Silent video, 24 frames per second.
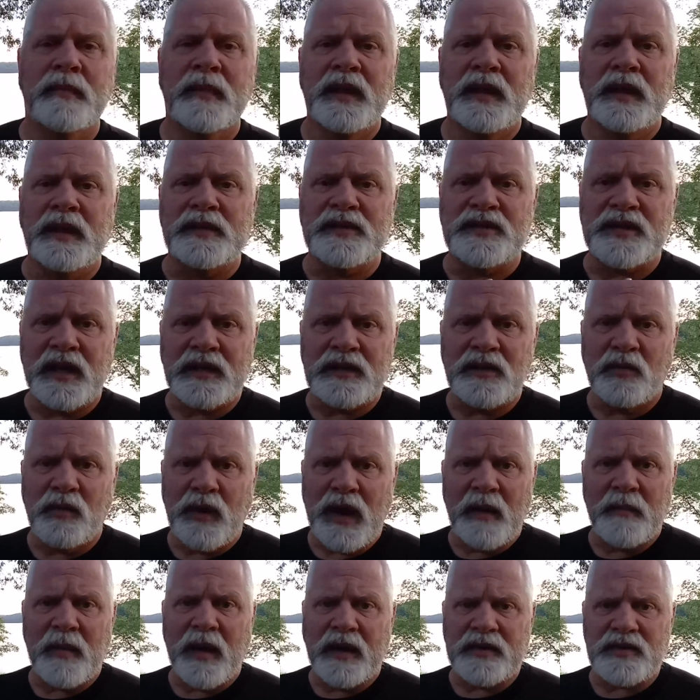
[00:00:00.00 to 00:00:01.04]
He said the
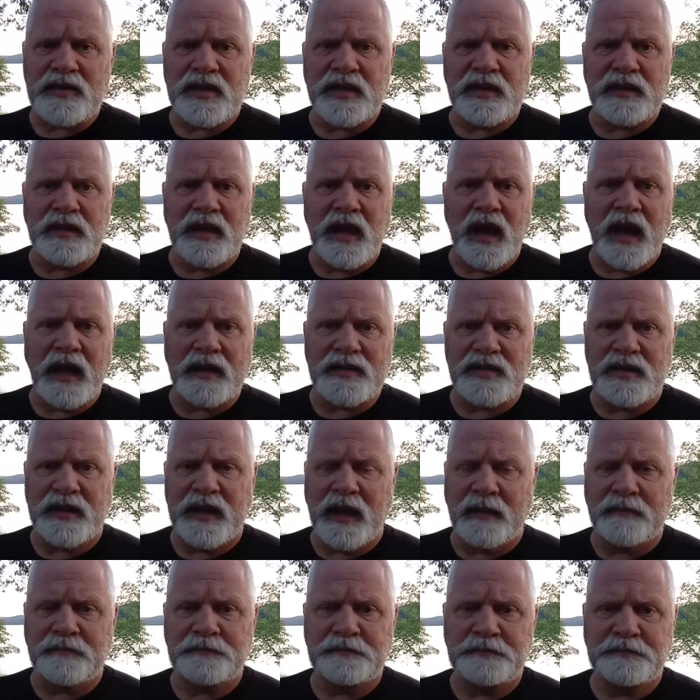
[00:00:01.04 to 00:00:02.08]
rabbis hid God's
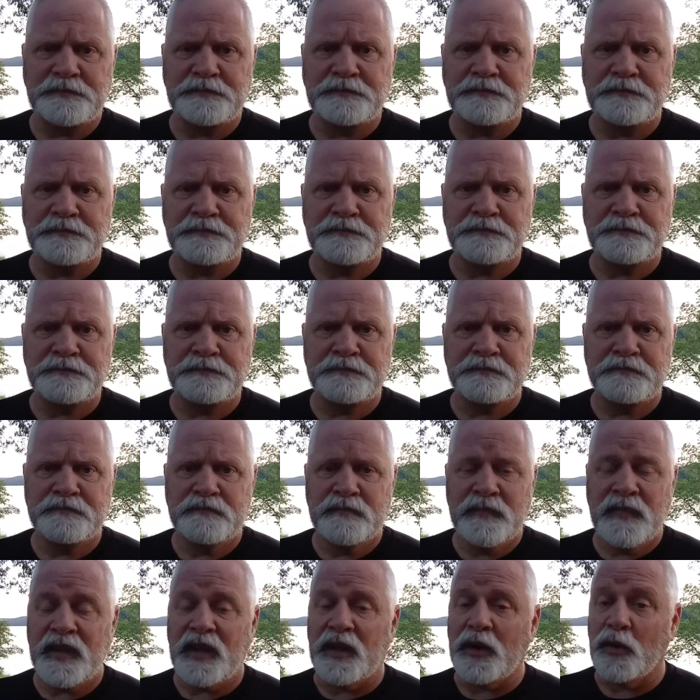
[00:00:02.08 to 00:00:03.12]
name.
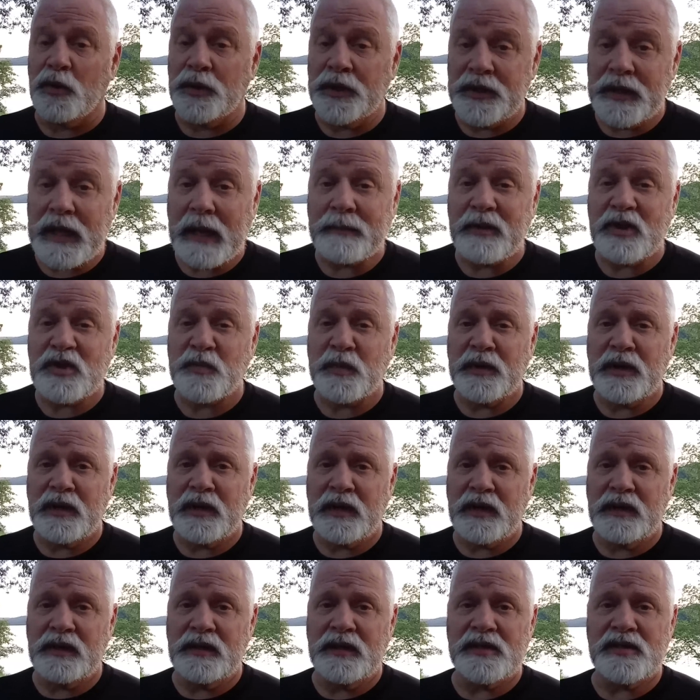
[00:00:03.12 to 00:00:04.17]
The only name that's been
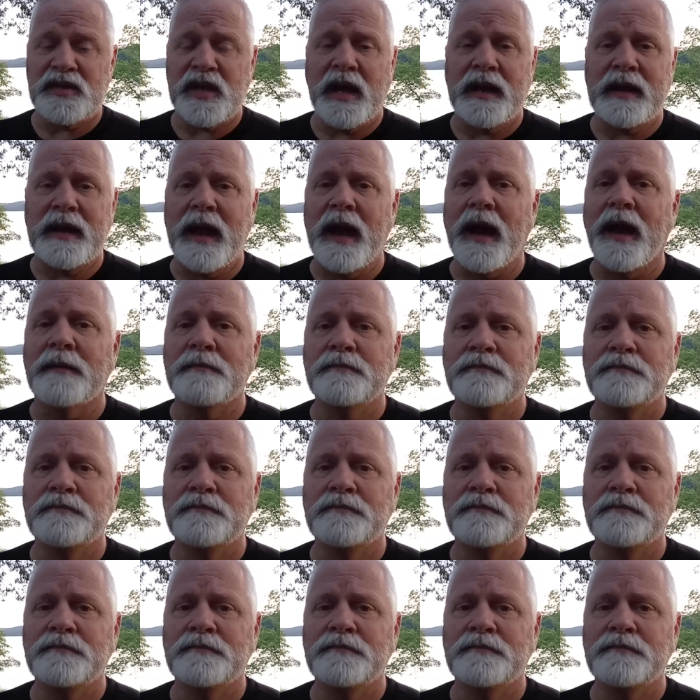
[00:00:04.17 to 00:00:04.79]
hidden is HAYAH.